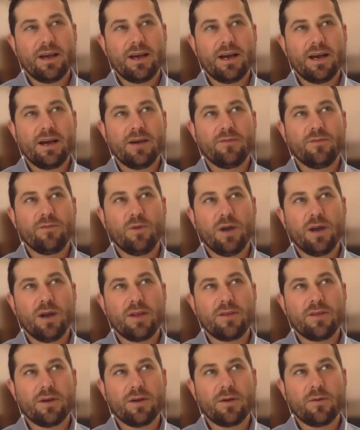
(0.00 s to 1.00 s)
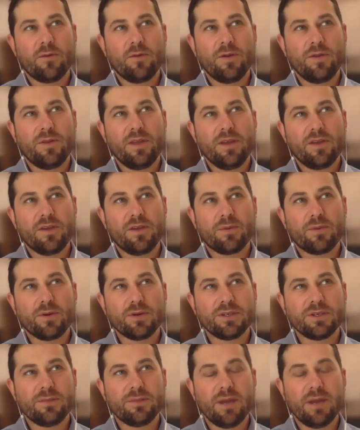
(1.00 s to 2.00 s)
of what the other
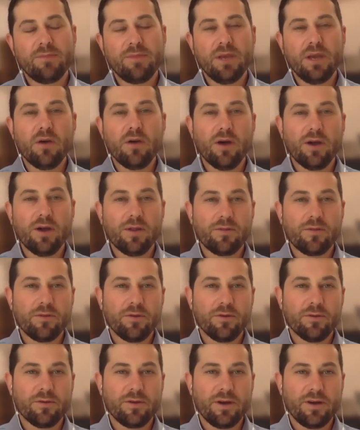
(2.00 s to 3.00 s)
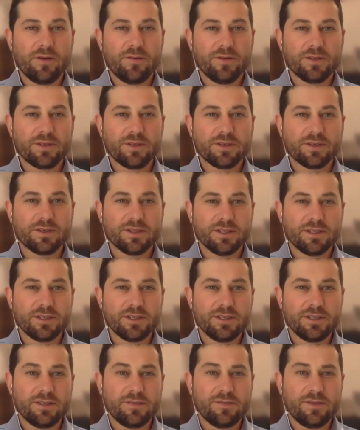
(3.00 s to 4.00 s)
person might be going through, not physical
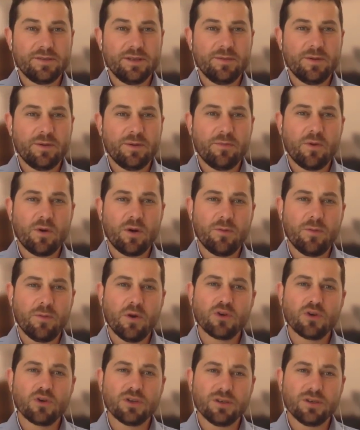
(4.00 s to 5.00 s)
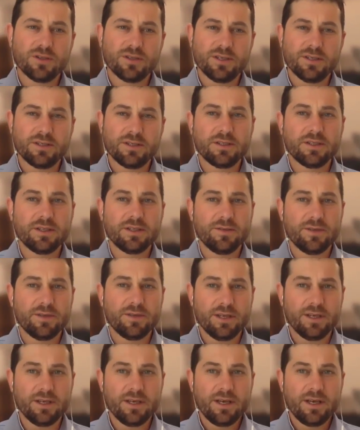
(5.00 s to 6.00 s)
sensitivity, but more emotional
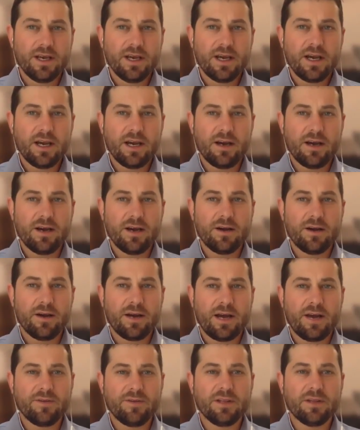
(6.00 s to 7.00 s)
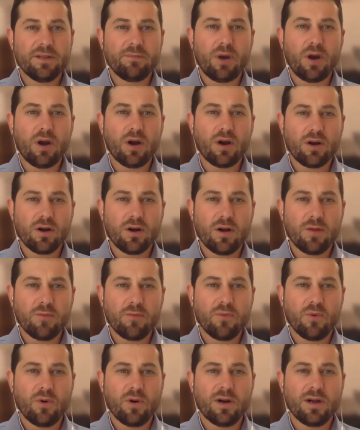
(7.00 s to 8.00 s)
sensitivity, having the partner on
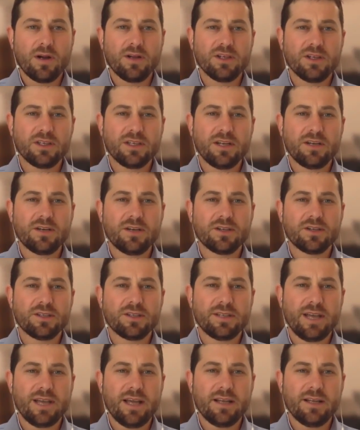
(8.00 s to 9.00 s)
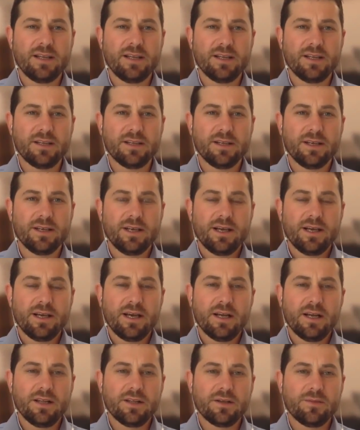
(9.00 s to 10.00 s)
board and just understanding
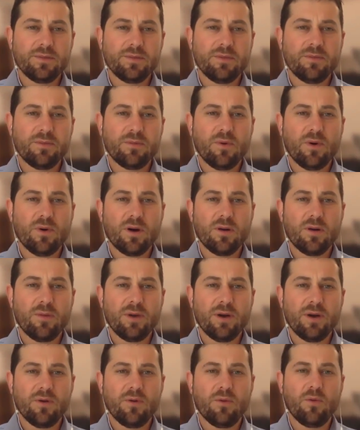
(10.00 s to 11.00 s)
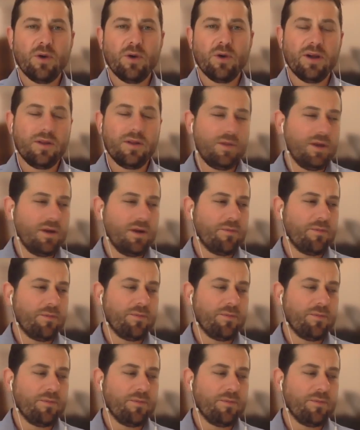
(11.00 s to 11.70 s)
a little bit more about what the